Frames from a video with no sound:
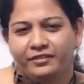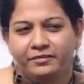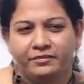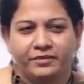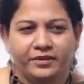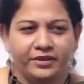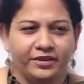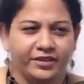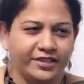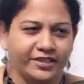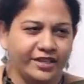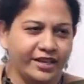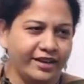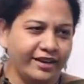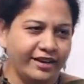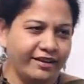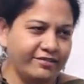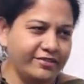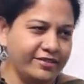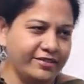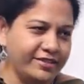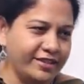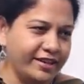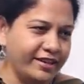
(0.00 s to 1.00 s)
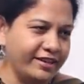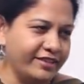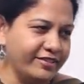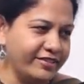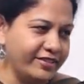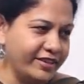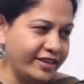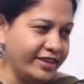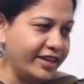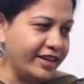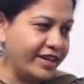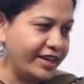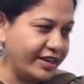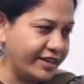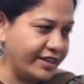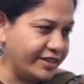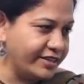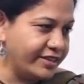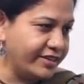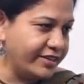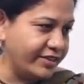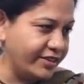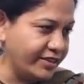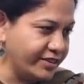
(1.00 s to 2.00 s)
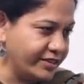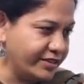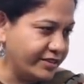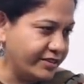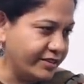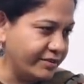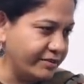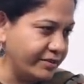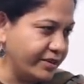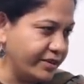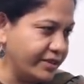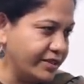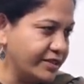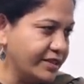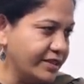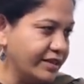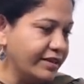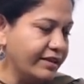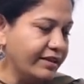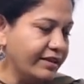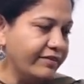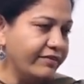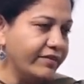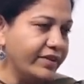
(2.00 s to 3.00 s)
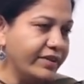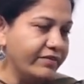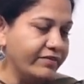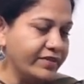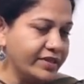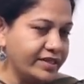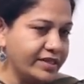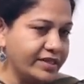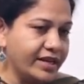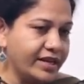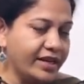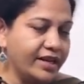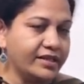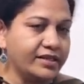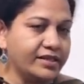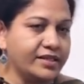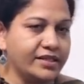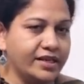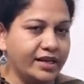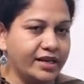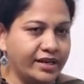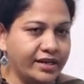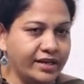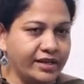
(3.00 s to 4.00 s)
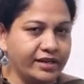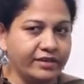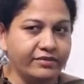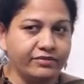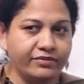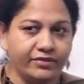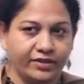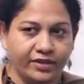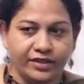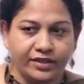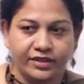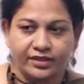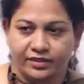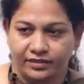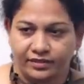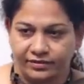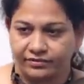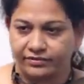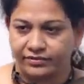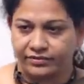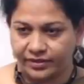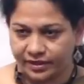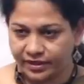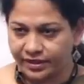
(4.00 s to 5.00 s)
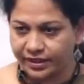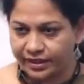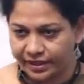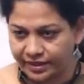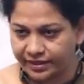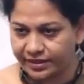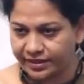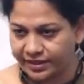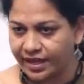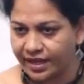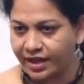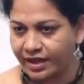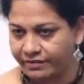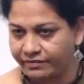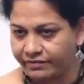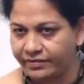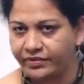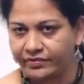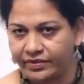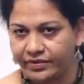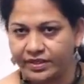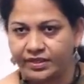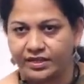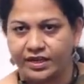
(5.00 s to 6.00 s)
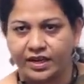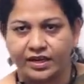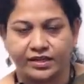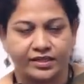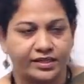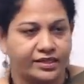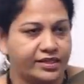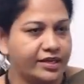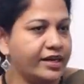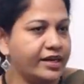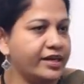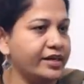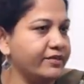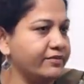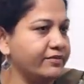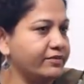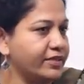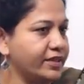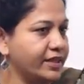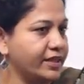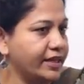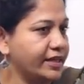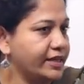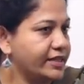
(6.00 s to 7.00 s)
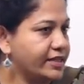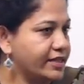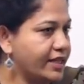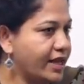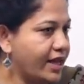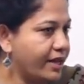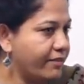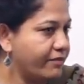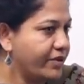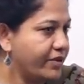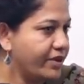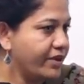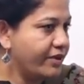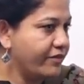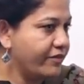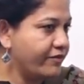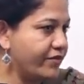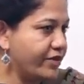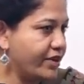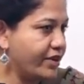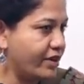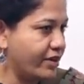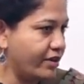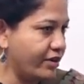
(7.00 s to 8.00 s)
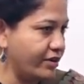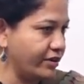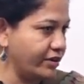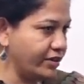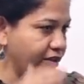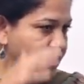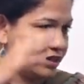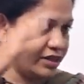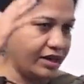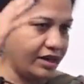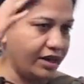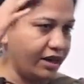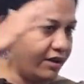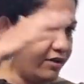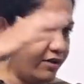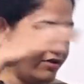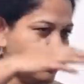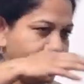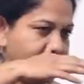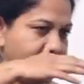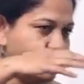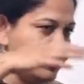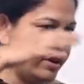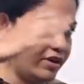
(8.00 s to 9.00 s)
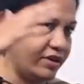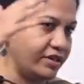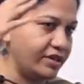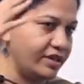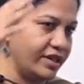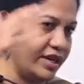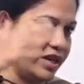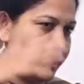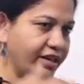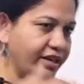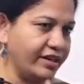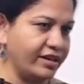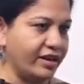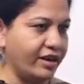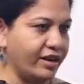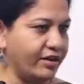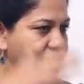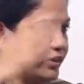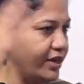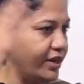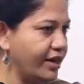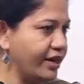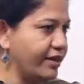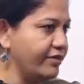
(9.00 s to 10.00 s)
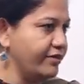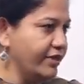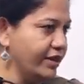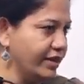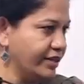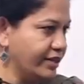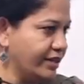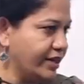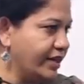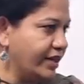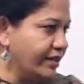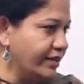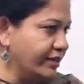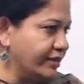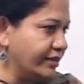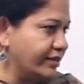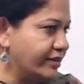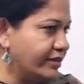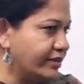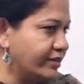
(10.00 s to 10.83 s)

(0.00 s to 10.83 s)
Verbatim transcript: because I have to tell you the reality also because when we start studying for the, for the exam, when we start studying for the exam, we are on the cloud, not 9, cloud 11 rather.